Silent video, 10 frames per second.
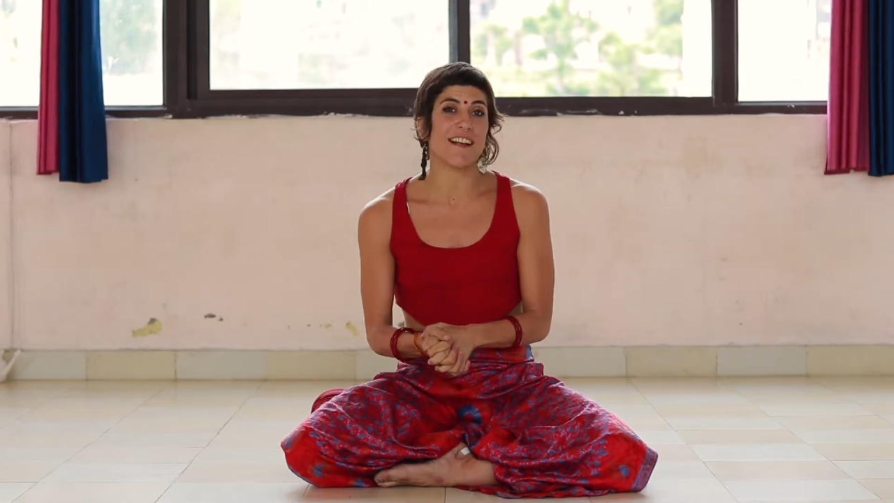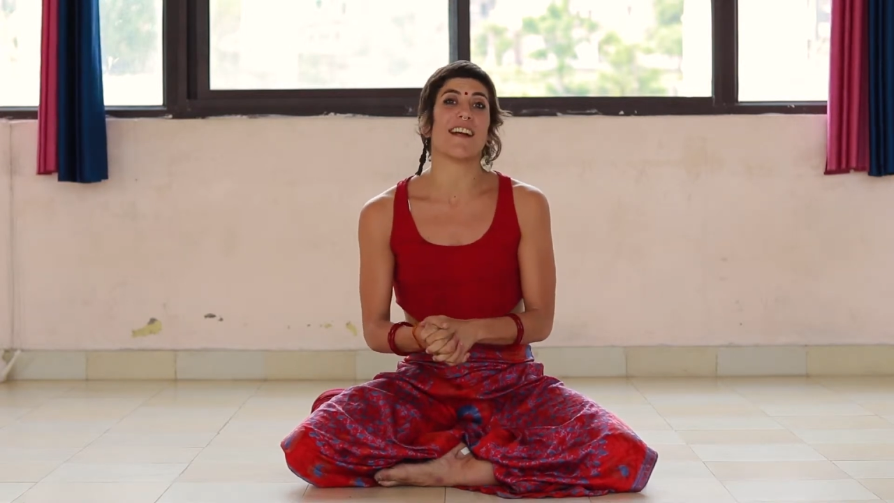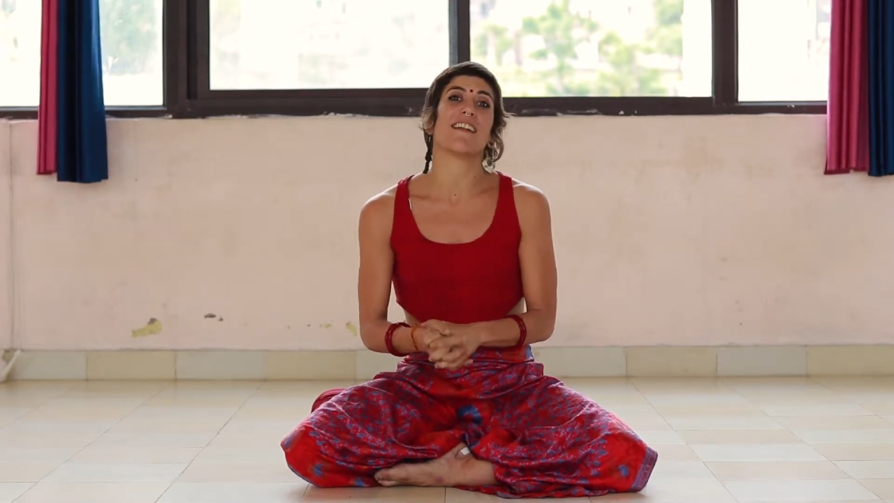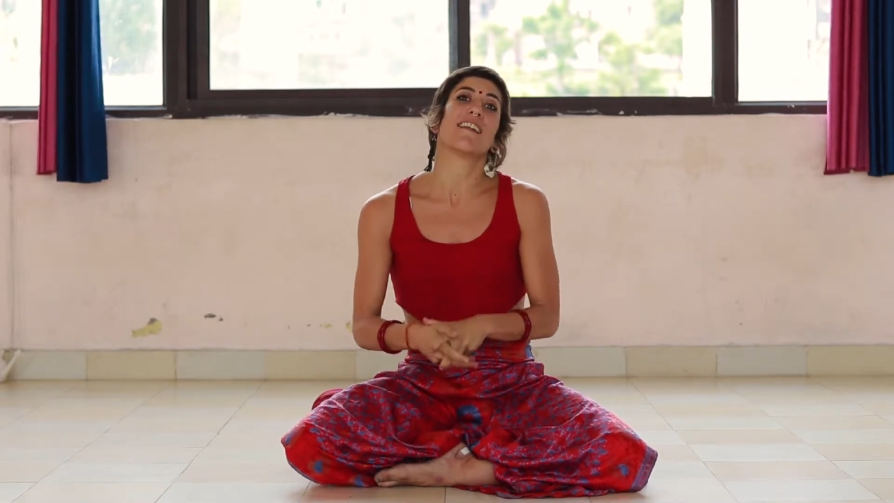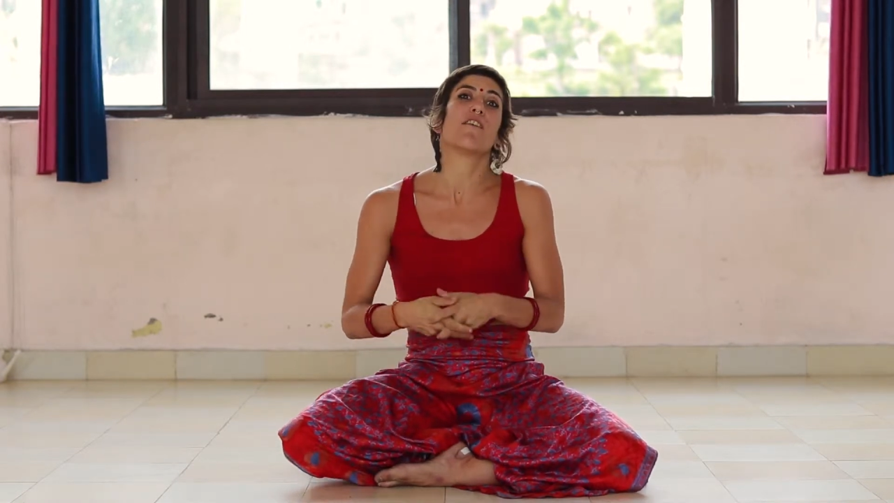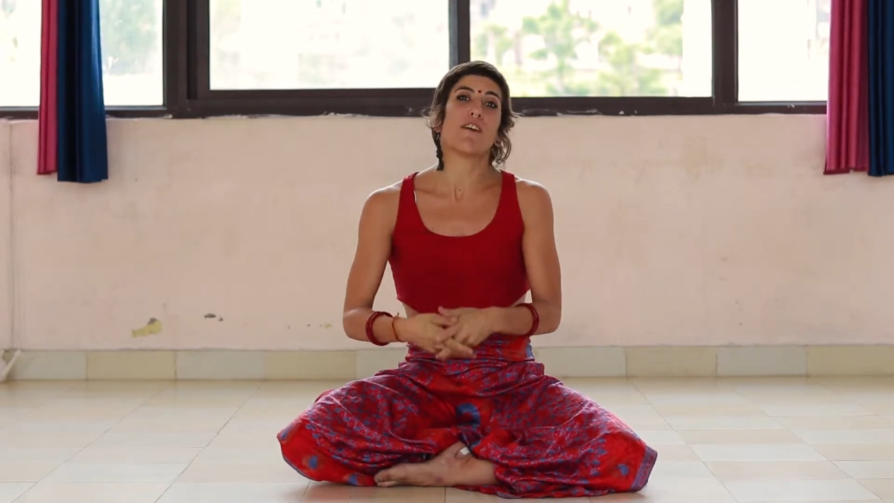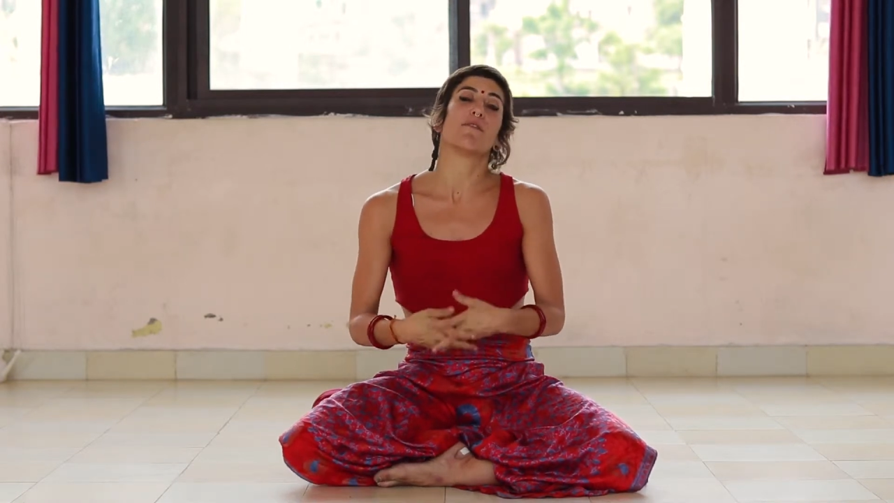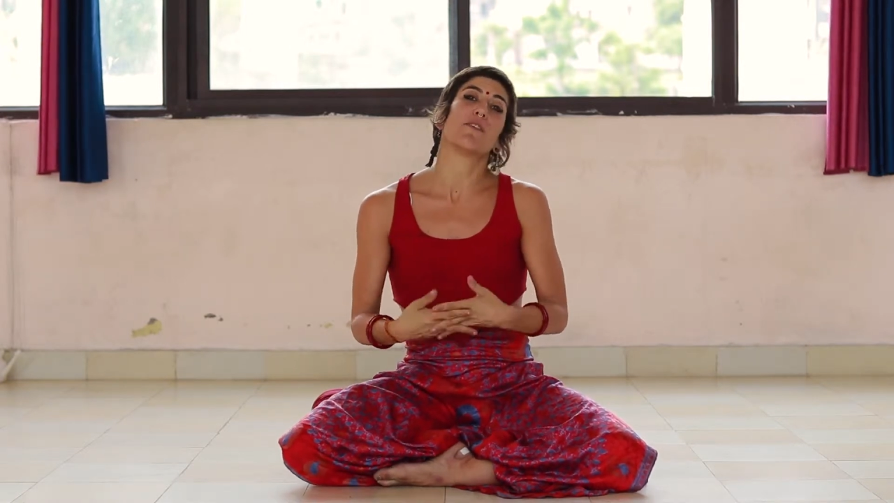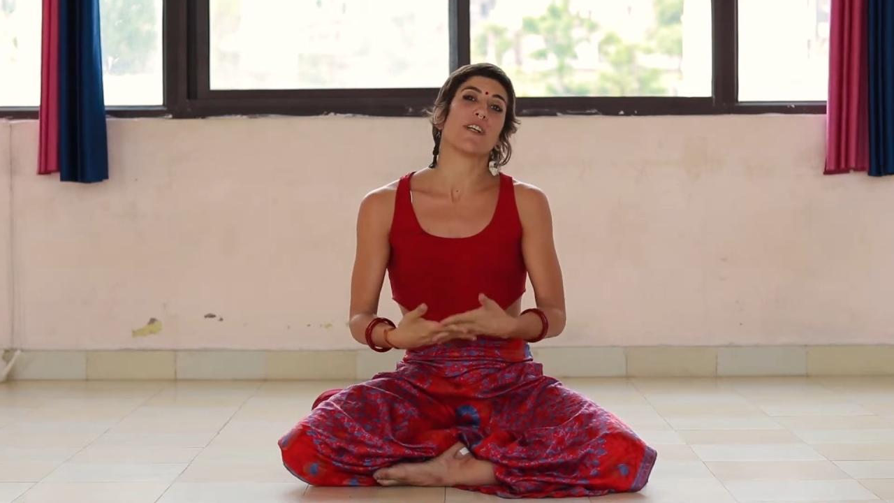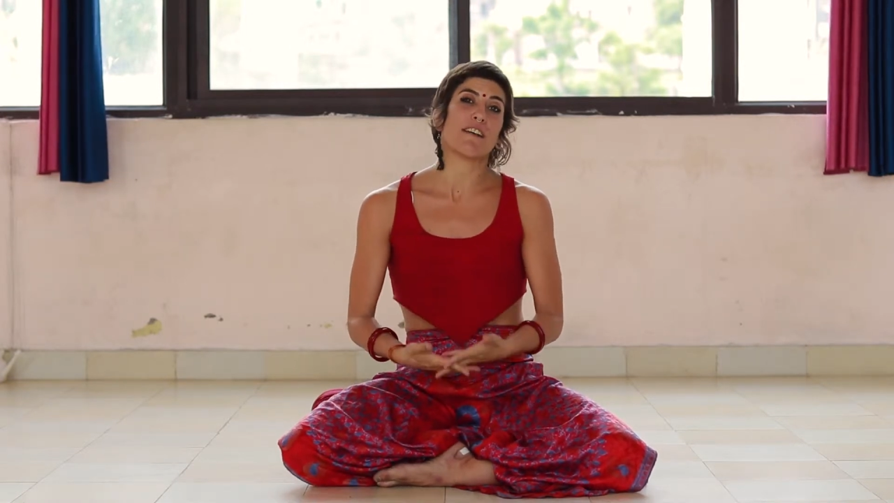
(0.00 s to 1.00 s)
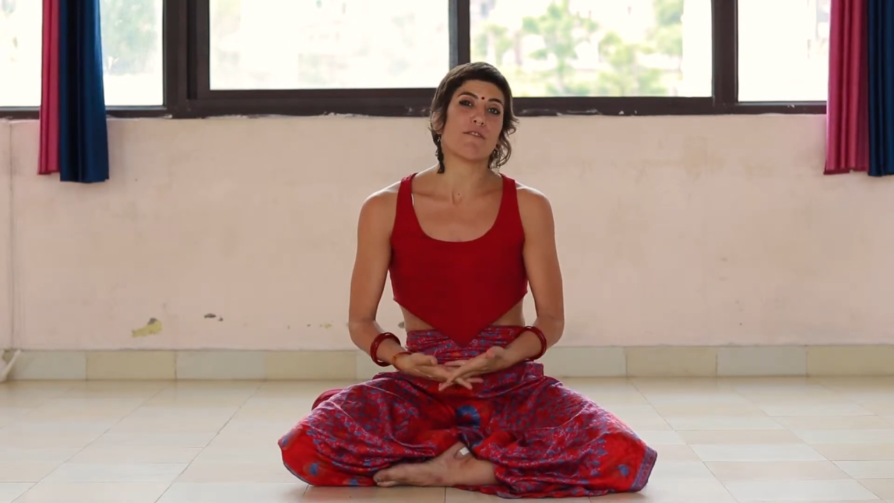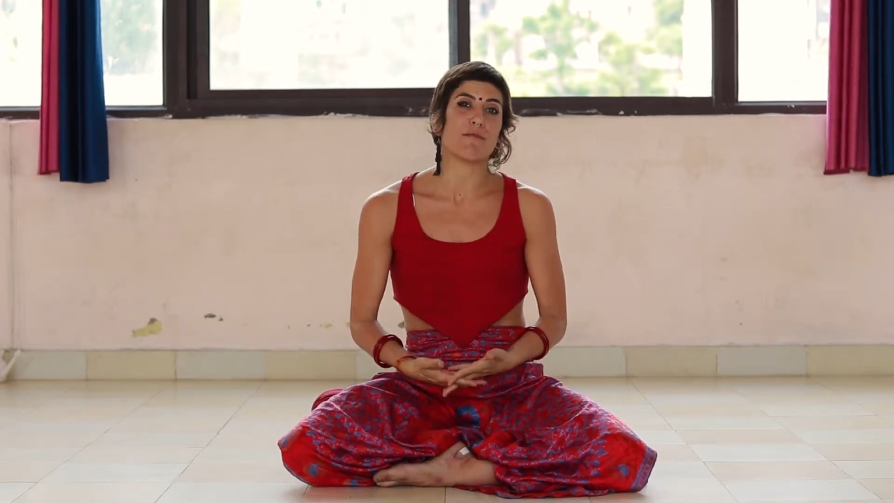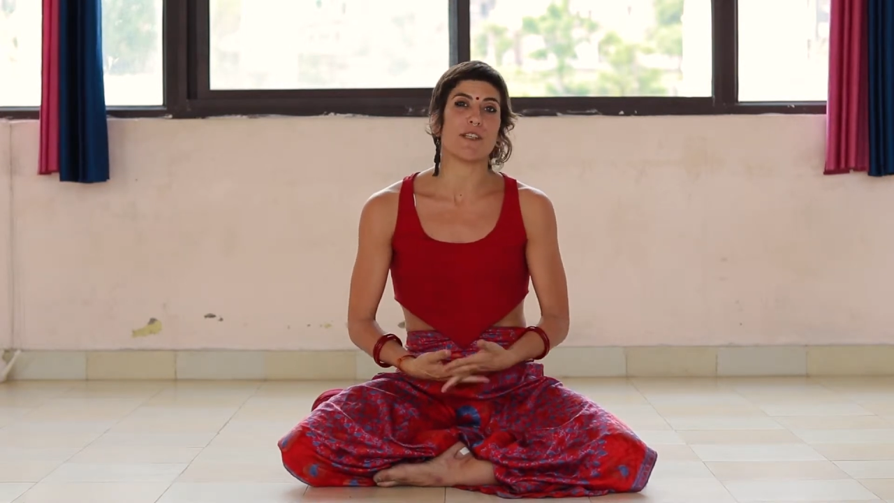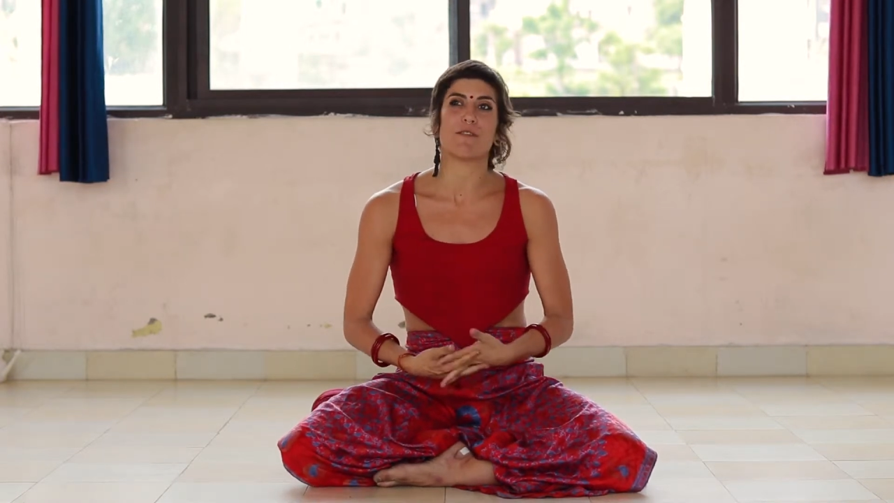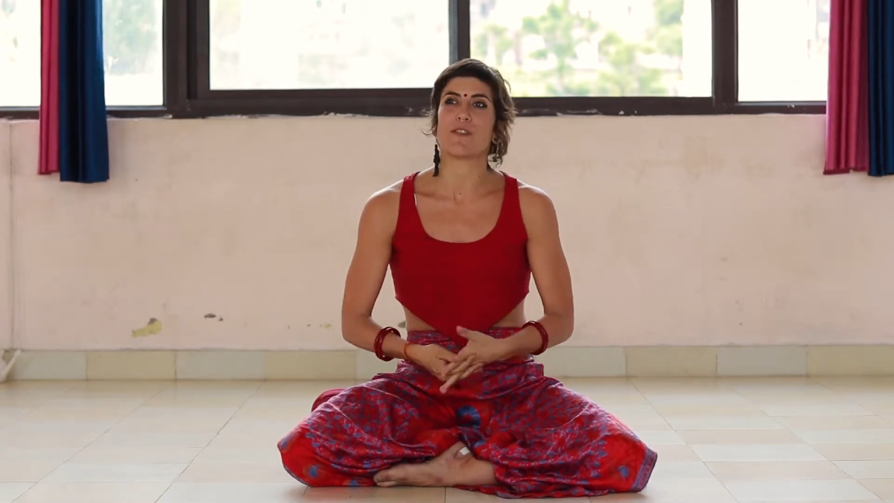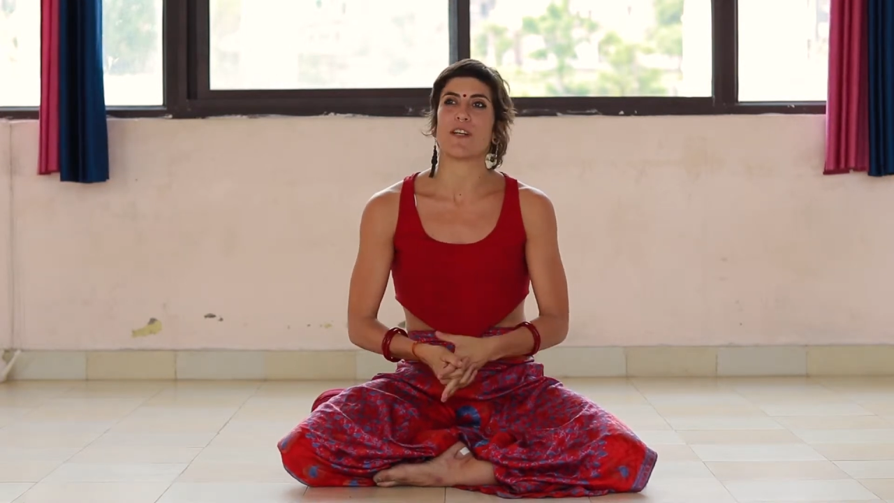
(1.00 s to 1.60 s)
And now I'm doing a review, so